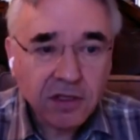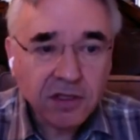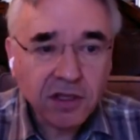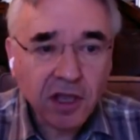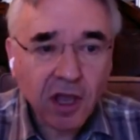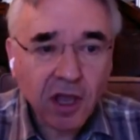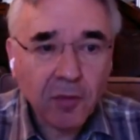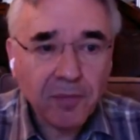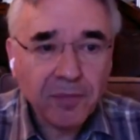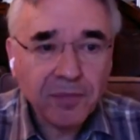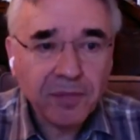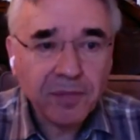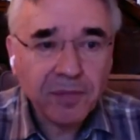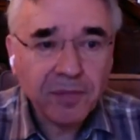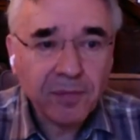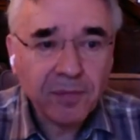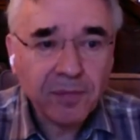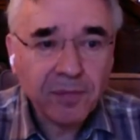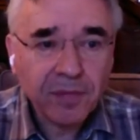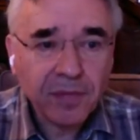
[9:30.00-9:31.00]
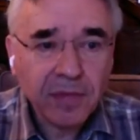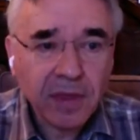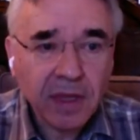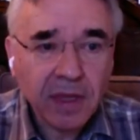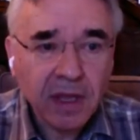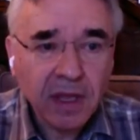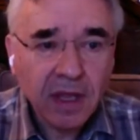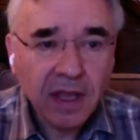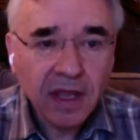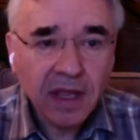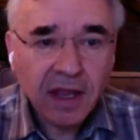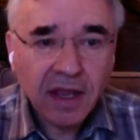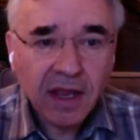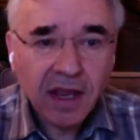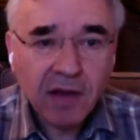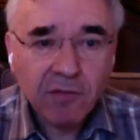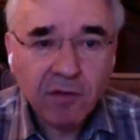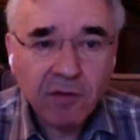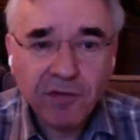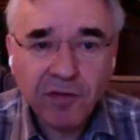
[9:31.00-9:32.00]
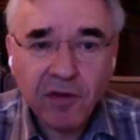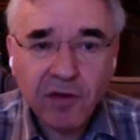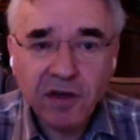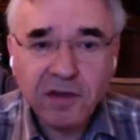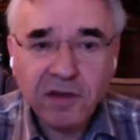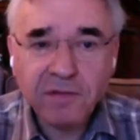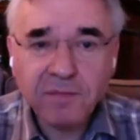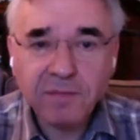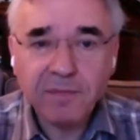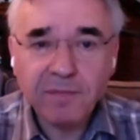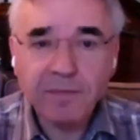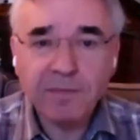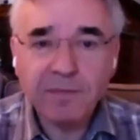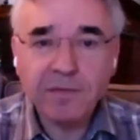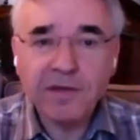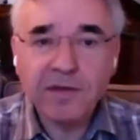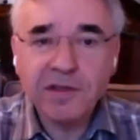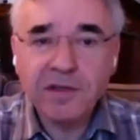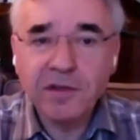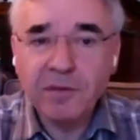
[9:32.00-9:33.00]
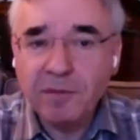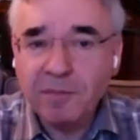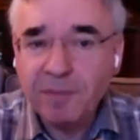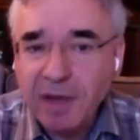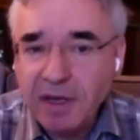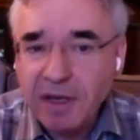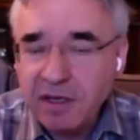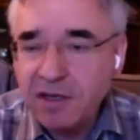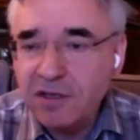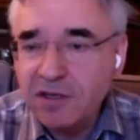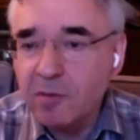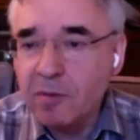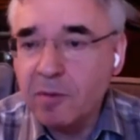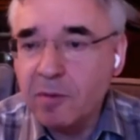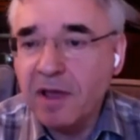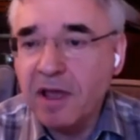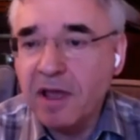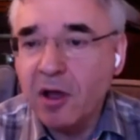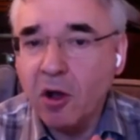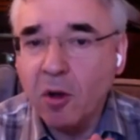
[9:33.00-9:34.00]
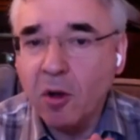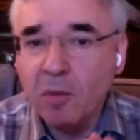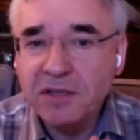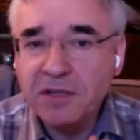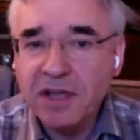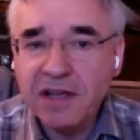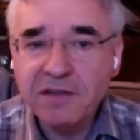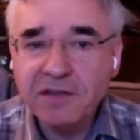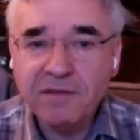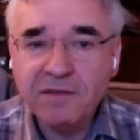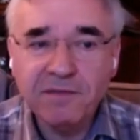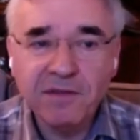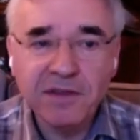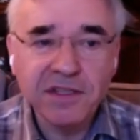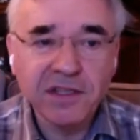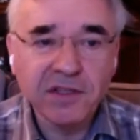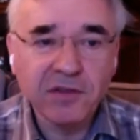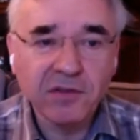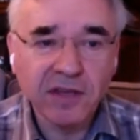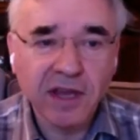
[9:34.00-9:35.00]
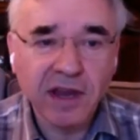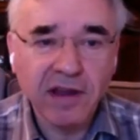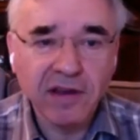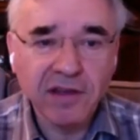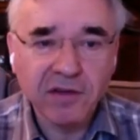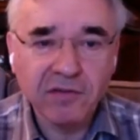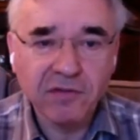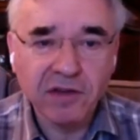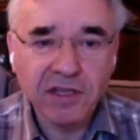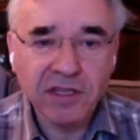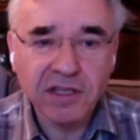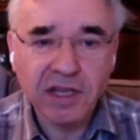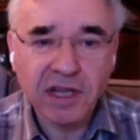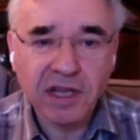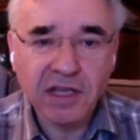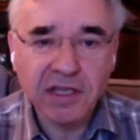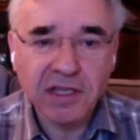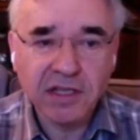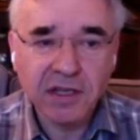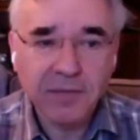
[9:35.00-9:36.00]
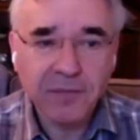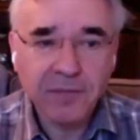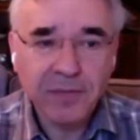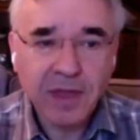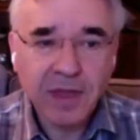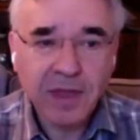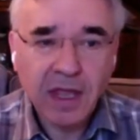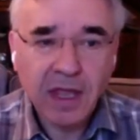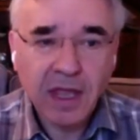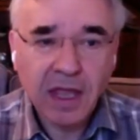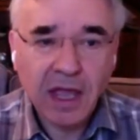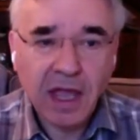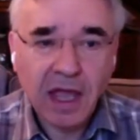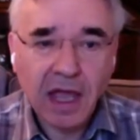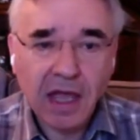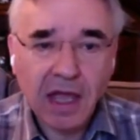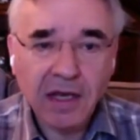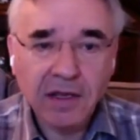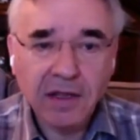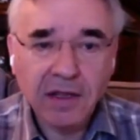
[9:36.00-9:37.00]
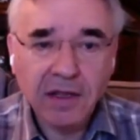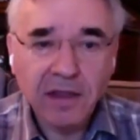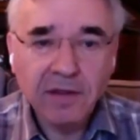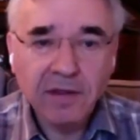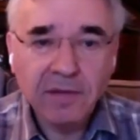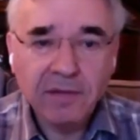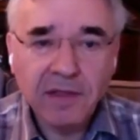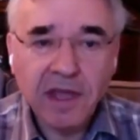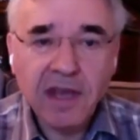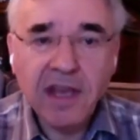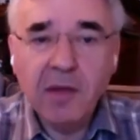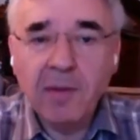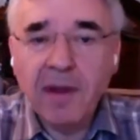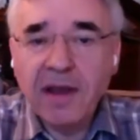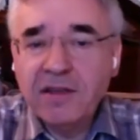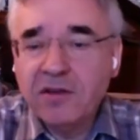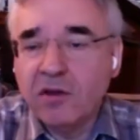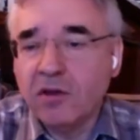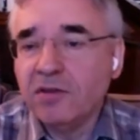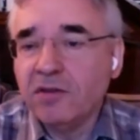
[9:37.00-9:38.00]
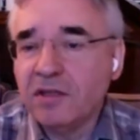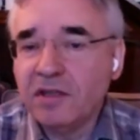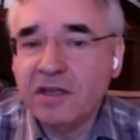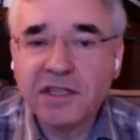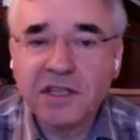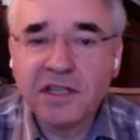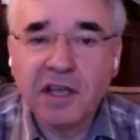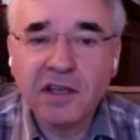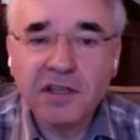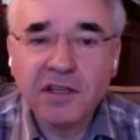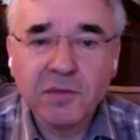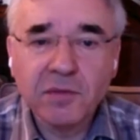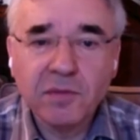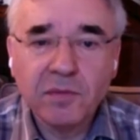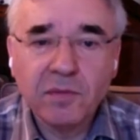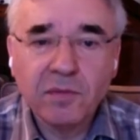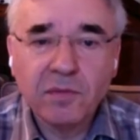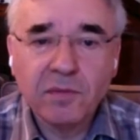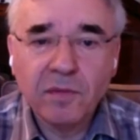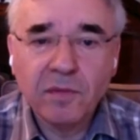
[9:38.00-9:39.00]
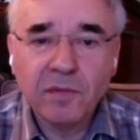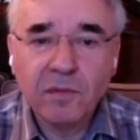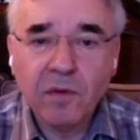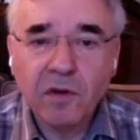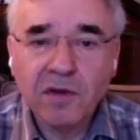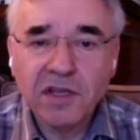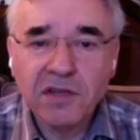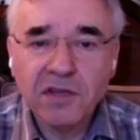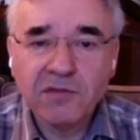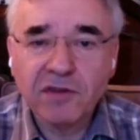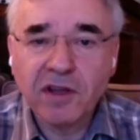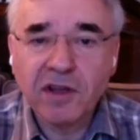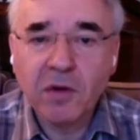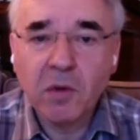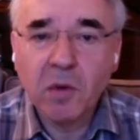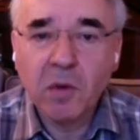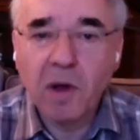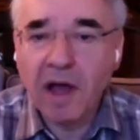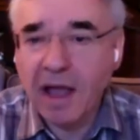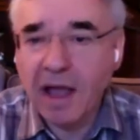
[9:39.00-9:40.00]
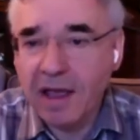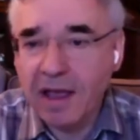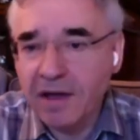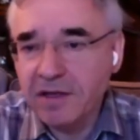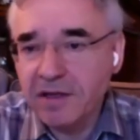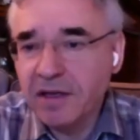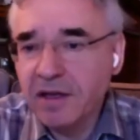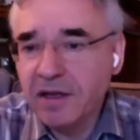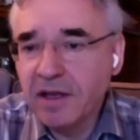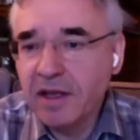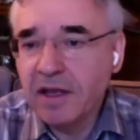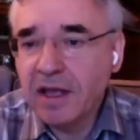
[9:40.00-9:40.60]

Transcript: So he referred to it being determined by objective physical characteristics. And then he went on to discuss what is required